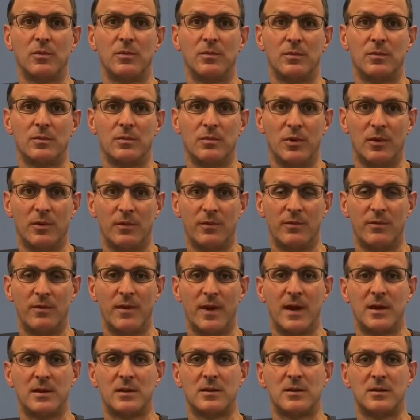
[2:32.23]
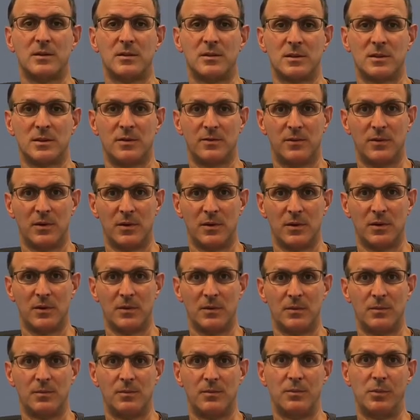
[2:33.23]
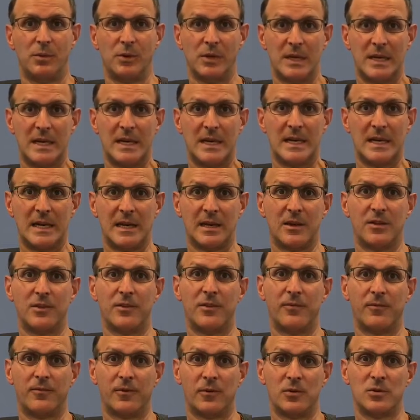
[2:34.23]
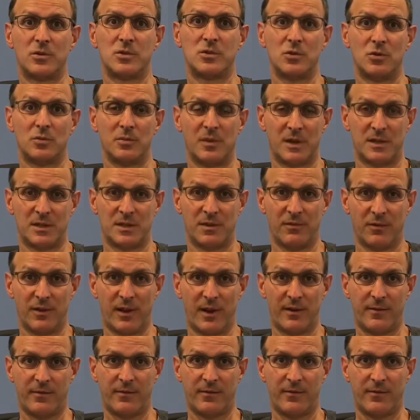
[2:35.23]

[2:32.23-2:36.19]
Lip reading: prevent severe bleeding in the first 2 months of life.